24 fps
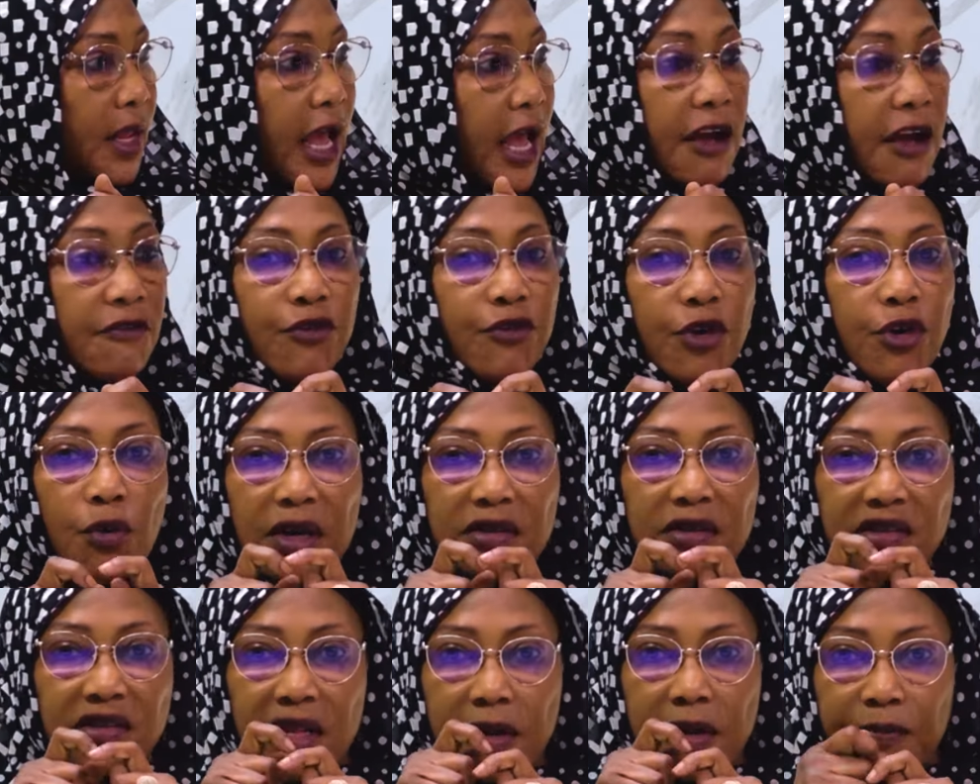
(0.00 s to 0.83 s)

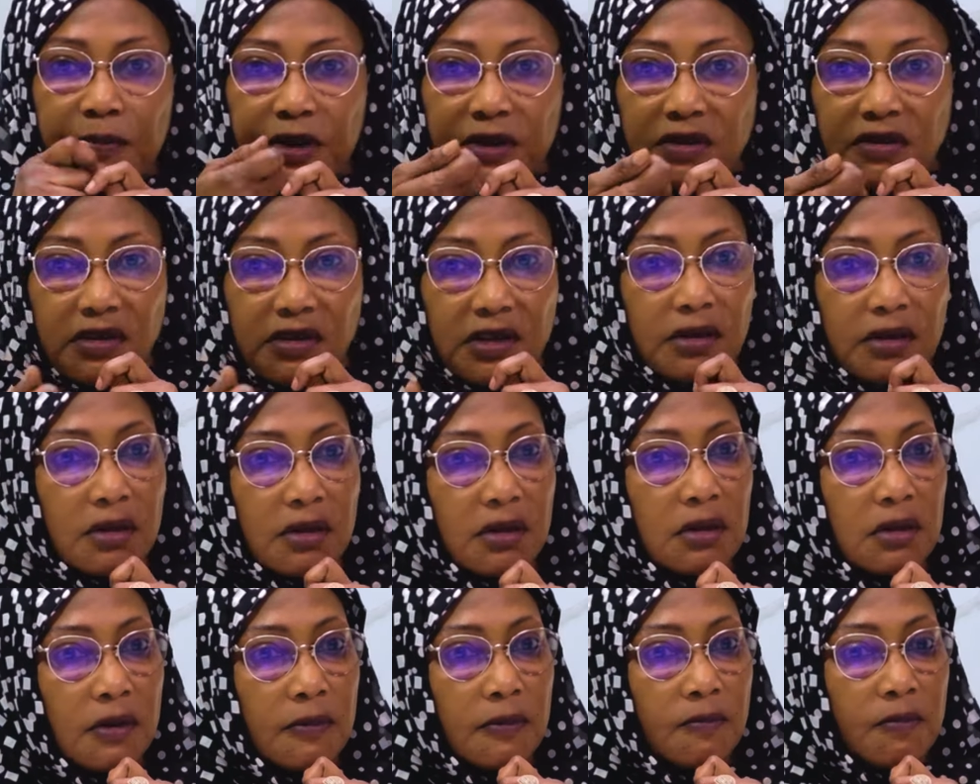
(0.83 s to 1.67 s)
Everyone's lip is
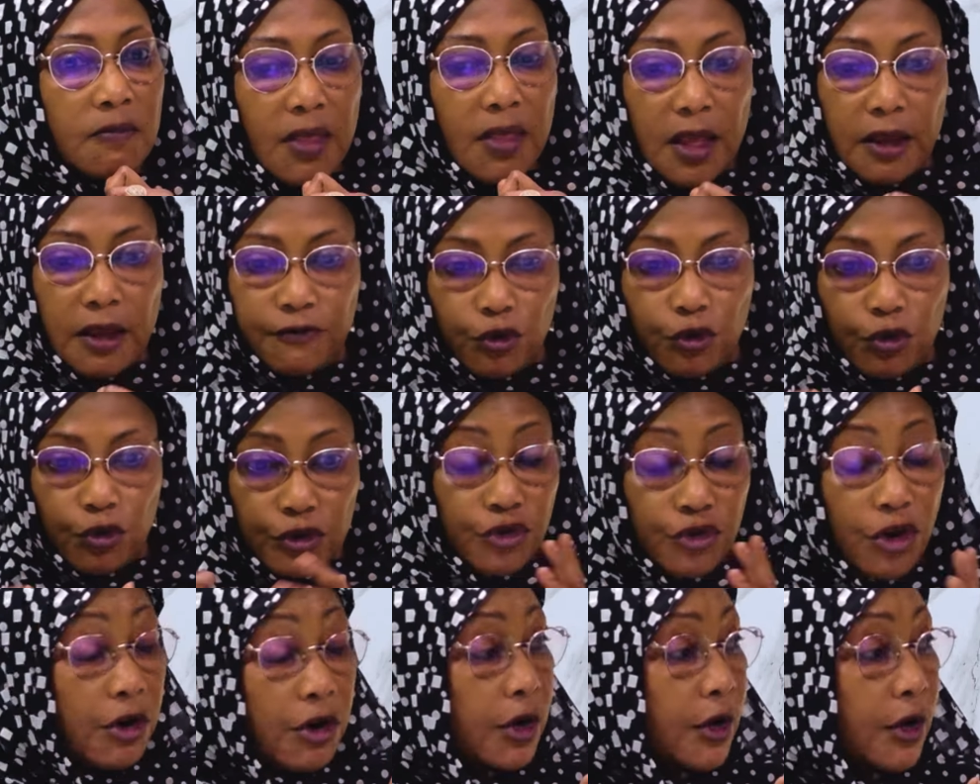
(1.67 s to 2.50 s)
sealed. If you
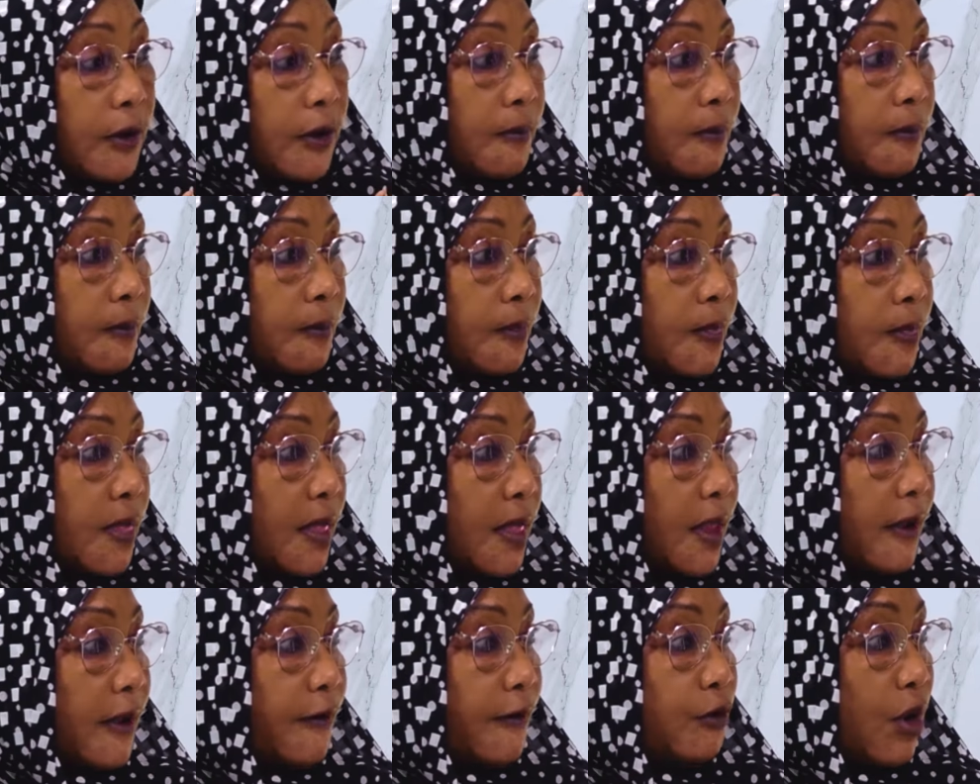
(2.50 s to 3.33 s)
talk,
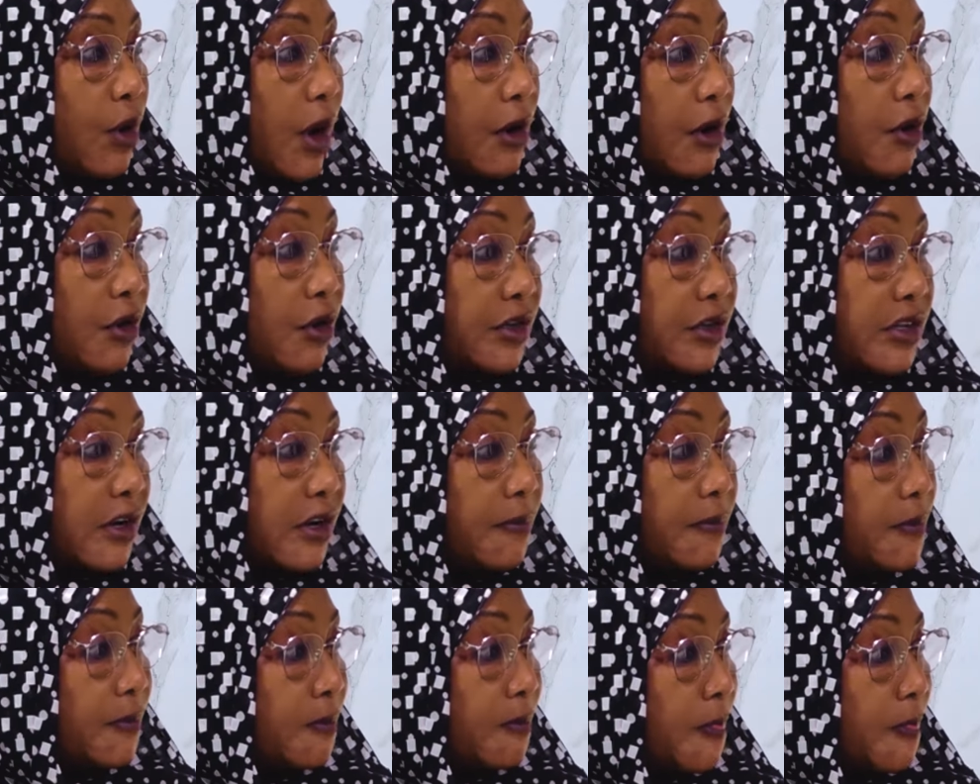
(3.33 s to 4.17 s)
you are locked
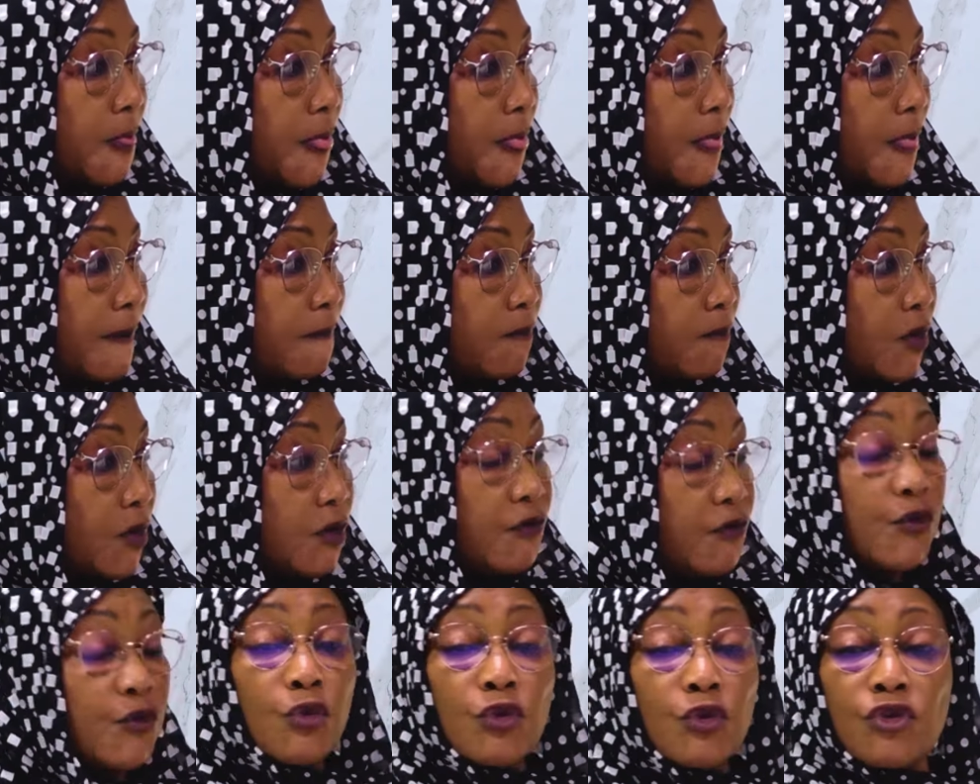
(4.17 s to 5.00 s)
up.
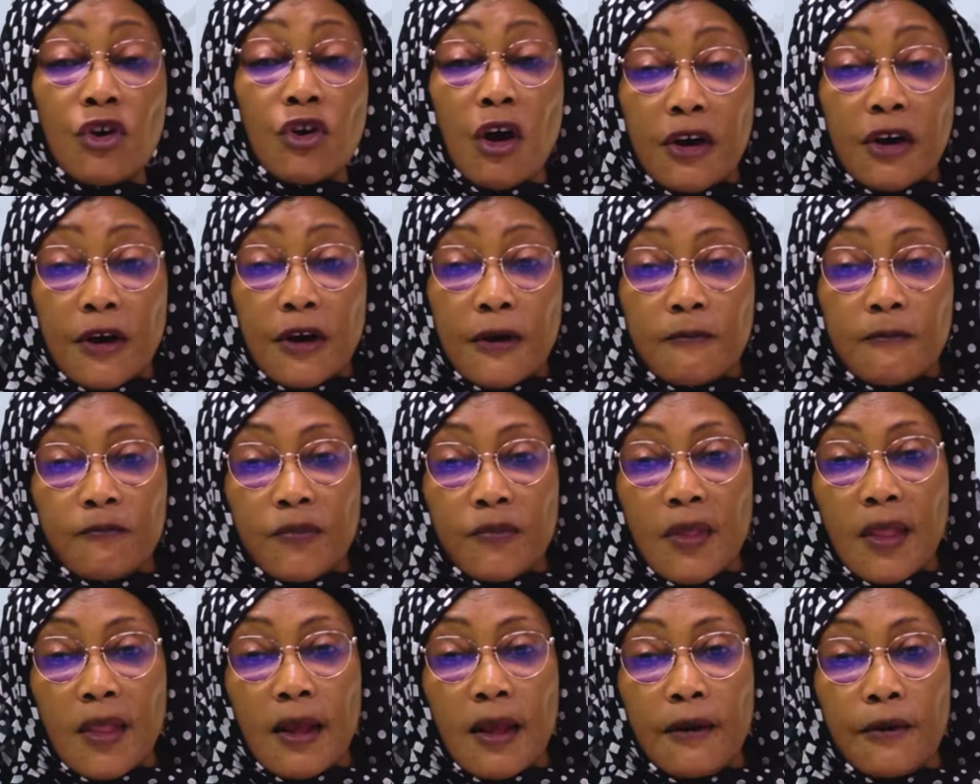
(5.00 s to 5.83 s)
If you talk,
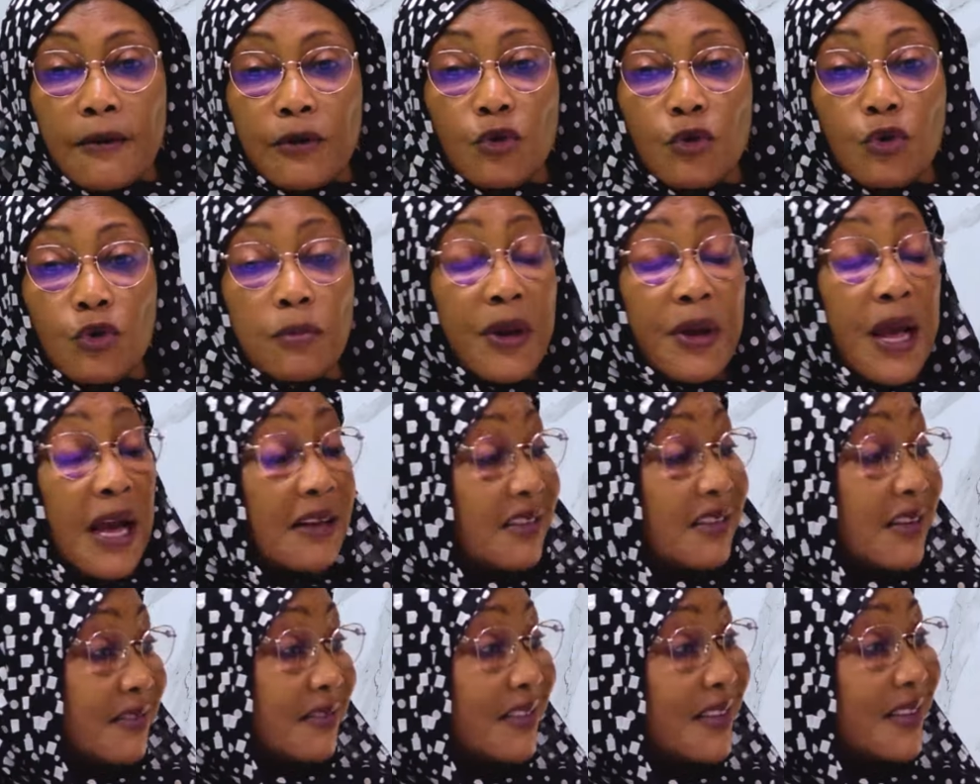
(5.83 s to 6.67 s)
you will be
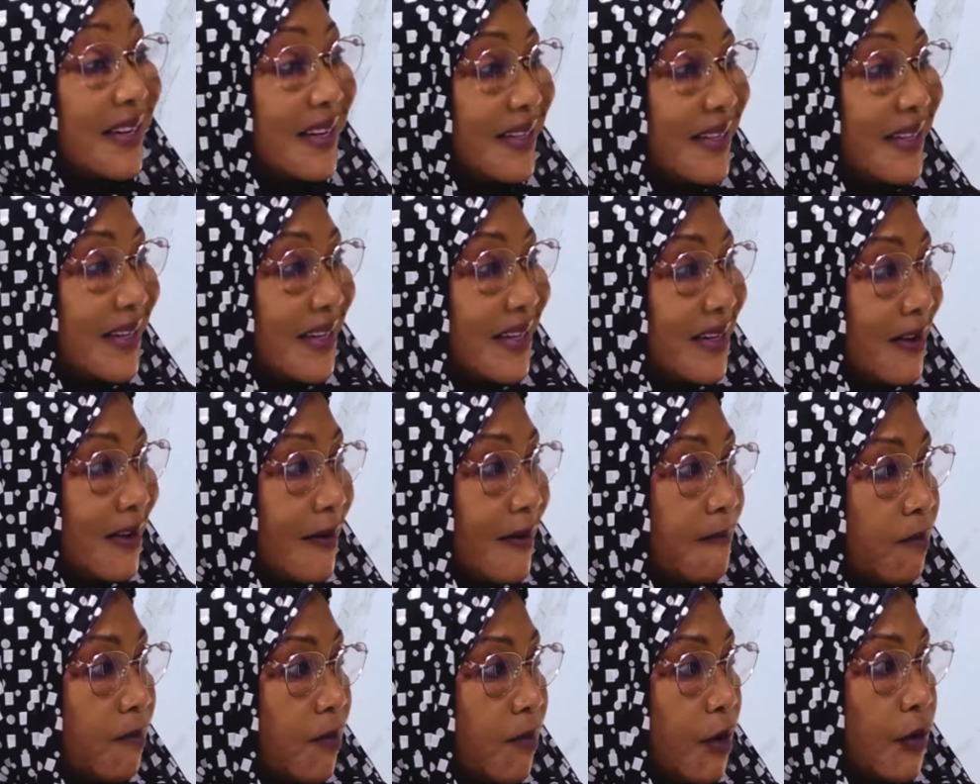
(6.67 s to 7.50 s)
assassinated.
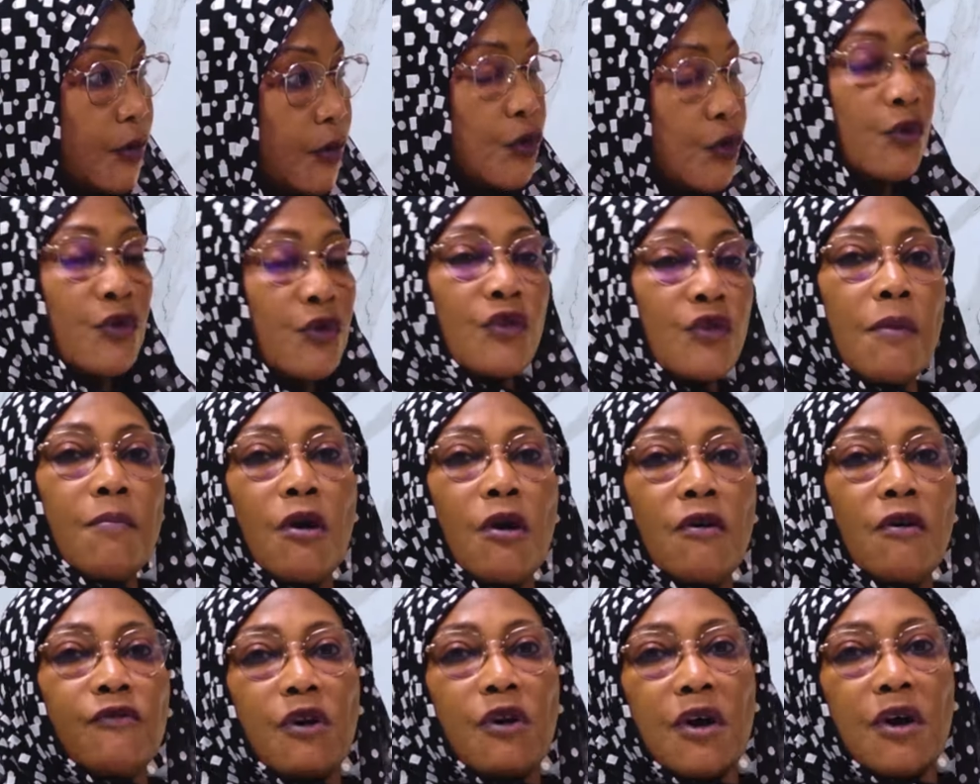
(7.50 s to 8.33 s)
So some
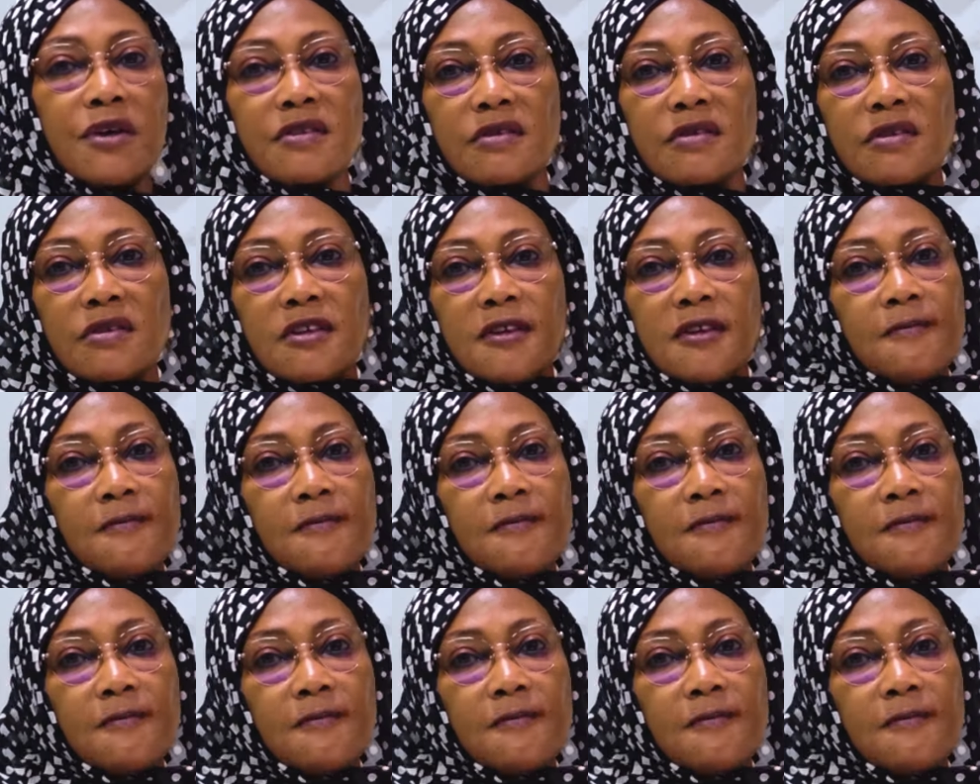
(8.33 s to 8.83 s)
of us